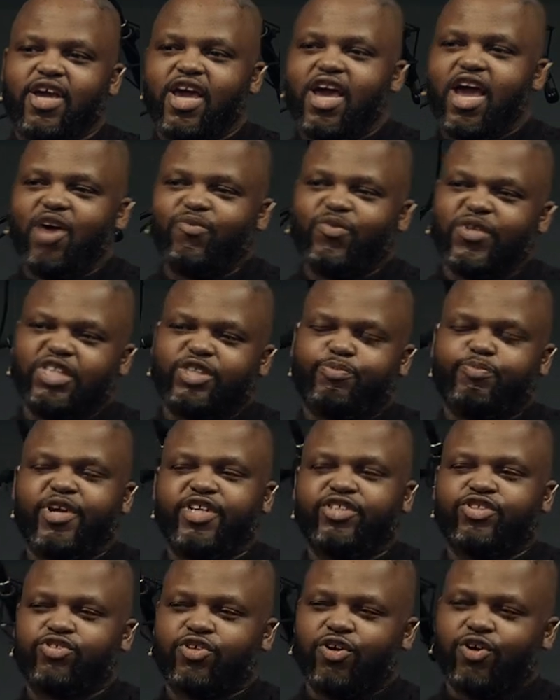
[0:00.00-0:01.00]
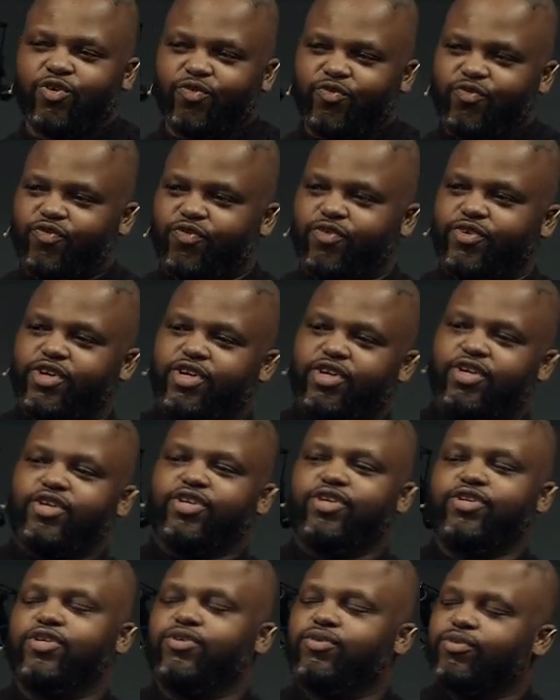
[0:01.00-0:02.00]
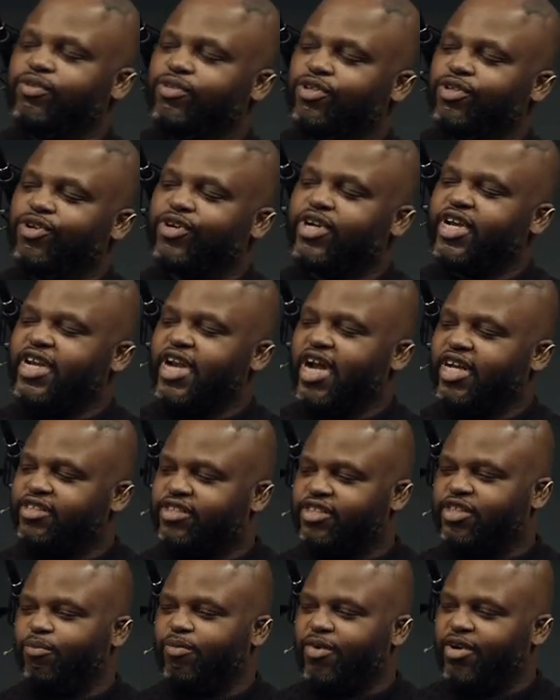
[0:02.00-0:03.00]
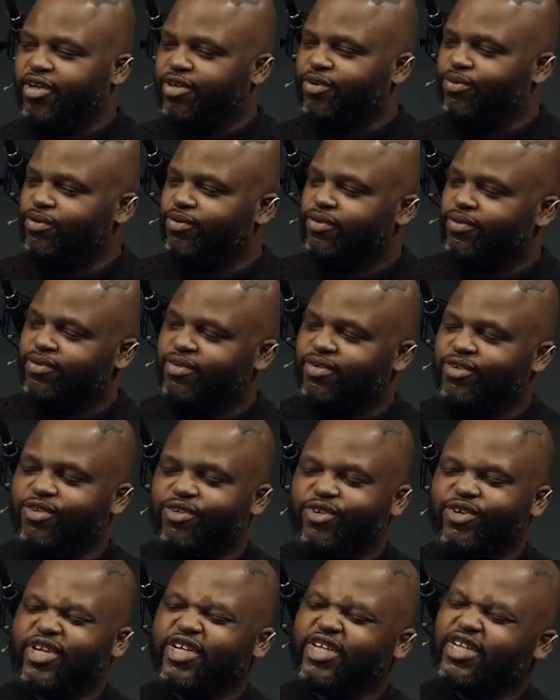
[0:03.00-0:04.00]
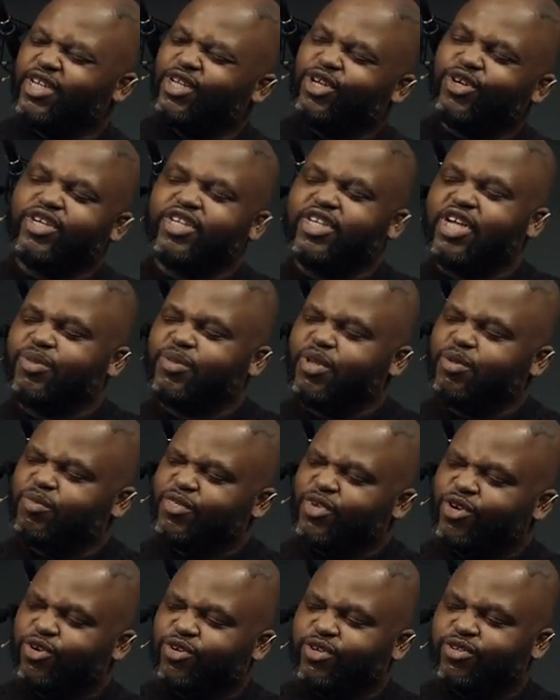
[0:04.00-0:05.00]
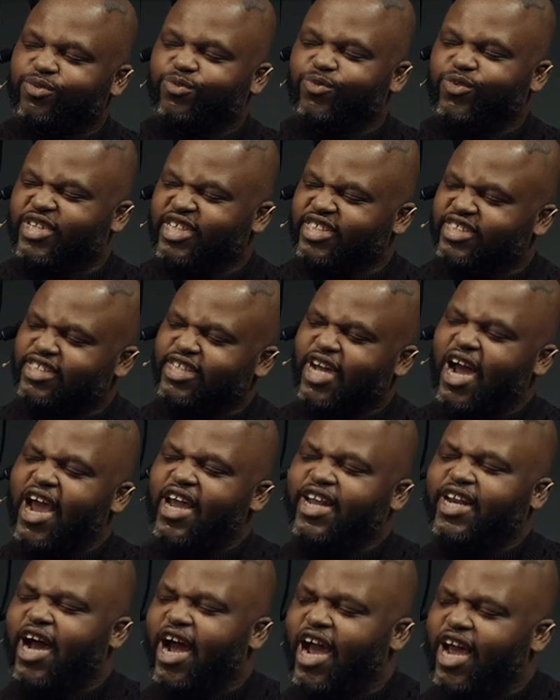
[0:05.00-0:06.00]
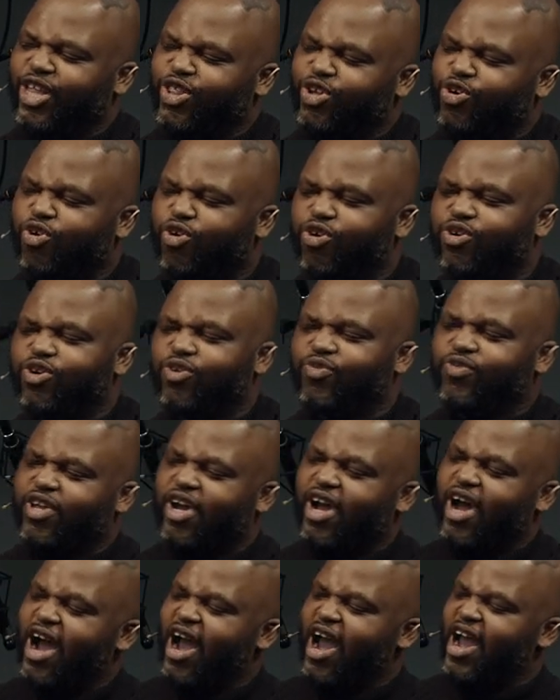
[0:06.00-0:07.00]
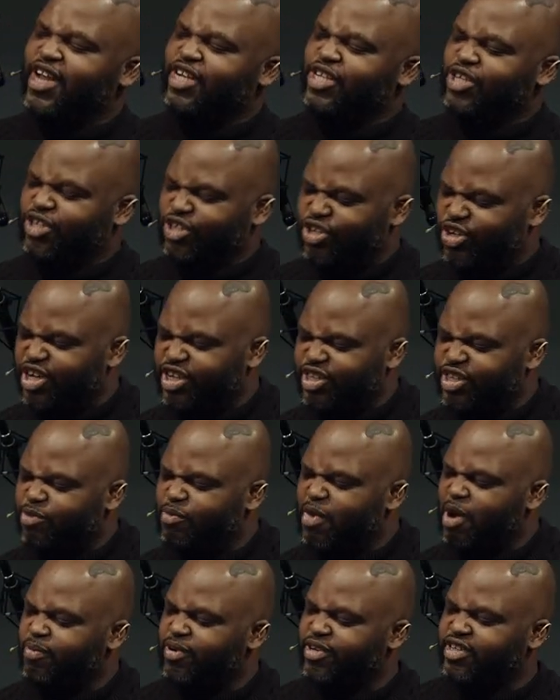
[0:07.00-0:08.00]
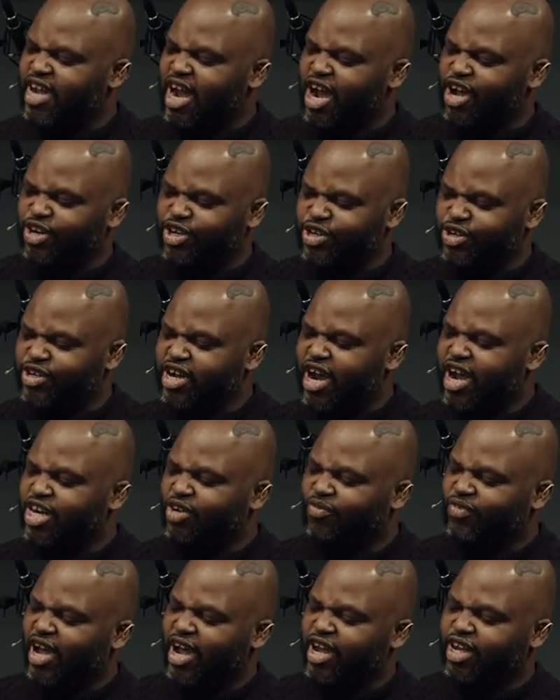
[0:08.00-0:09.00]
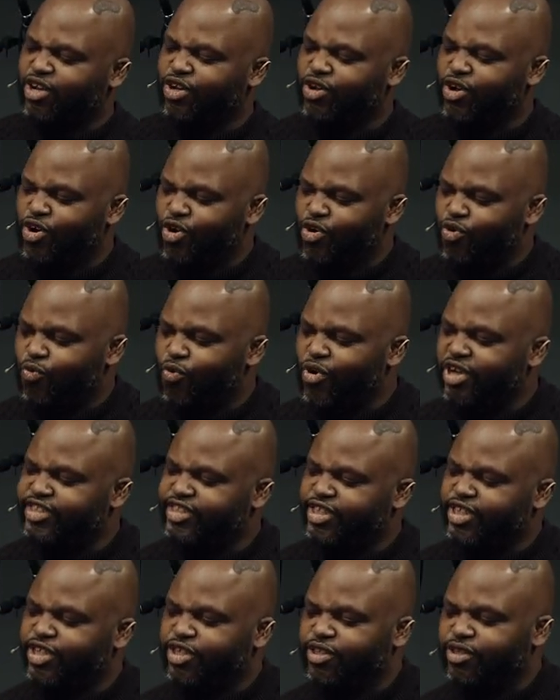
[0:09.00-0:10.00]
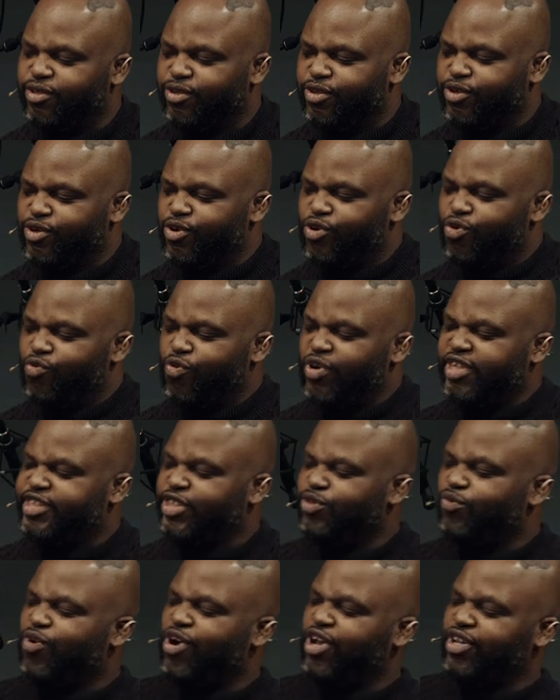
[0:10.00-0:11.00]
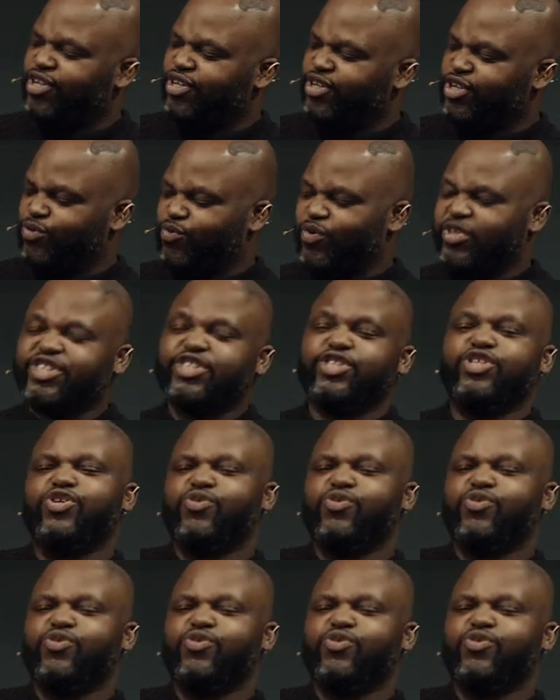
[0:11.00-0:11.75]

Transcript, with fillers: have this picture of you looking at someone, looking, looking at them the, with the side eye, the corner of the eye, and you're looking them up and down, and you're kind of like wishing, wishing what, wishing you